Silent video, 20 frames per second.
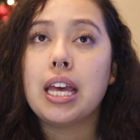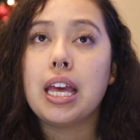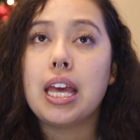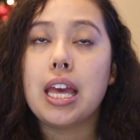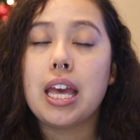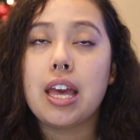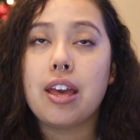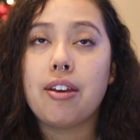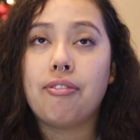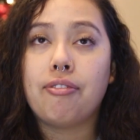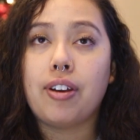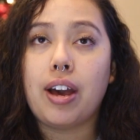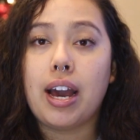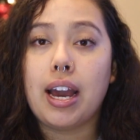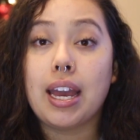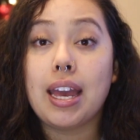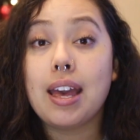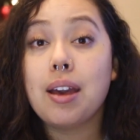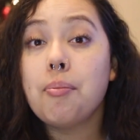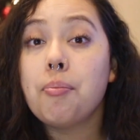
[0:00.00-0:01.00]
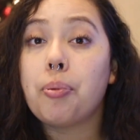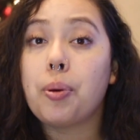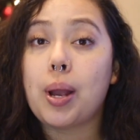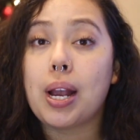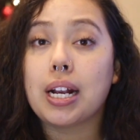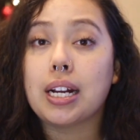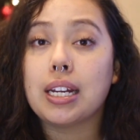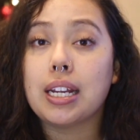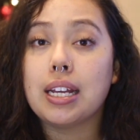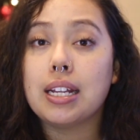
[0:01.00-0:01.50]
if I am
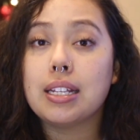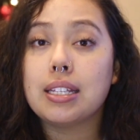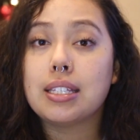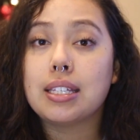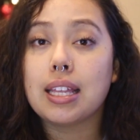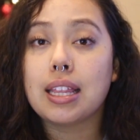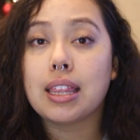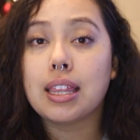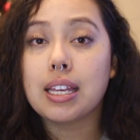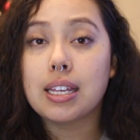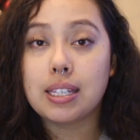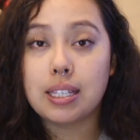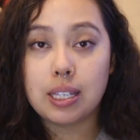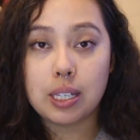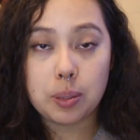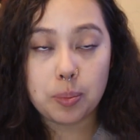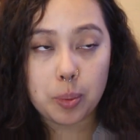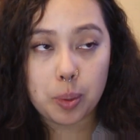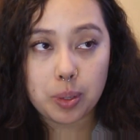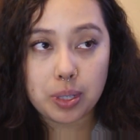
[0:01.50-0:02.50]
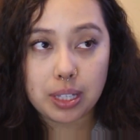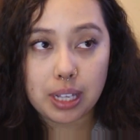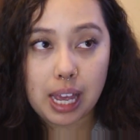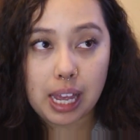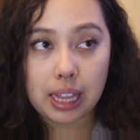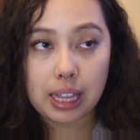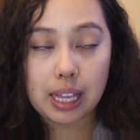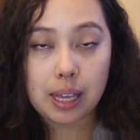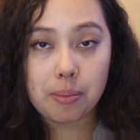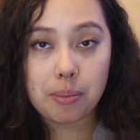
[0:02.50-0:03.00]
pregnant, this is most
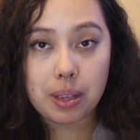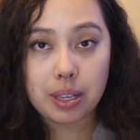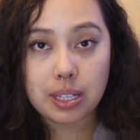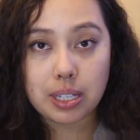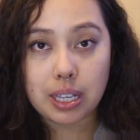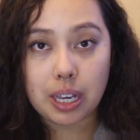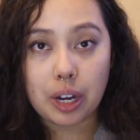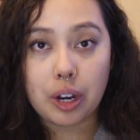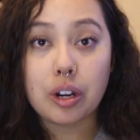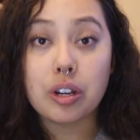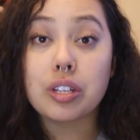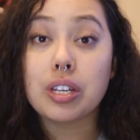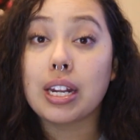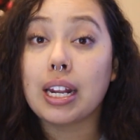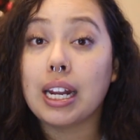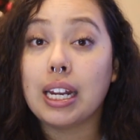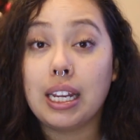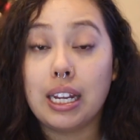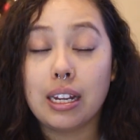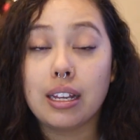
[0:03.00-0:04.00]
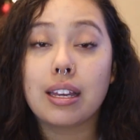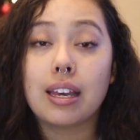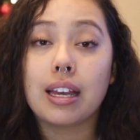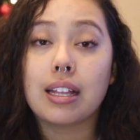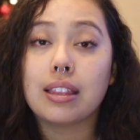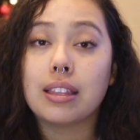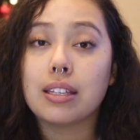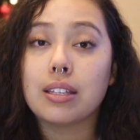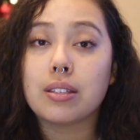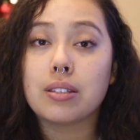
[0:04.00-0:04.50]
likely a miscarriage, and I need to
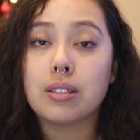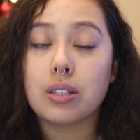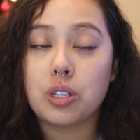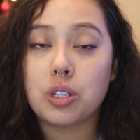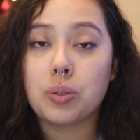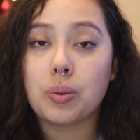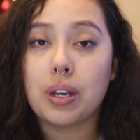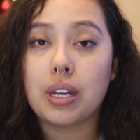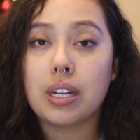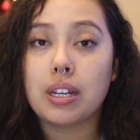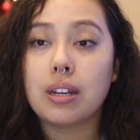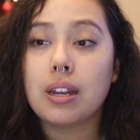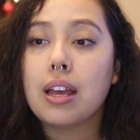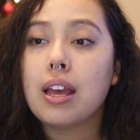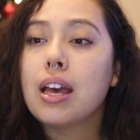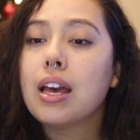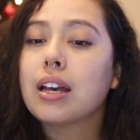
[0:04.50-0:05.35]
get this situated.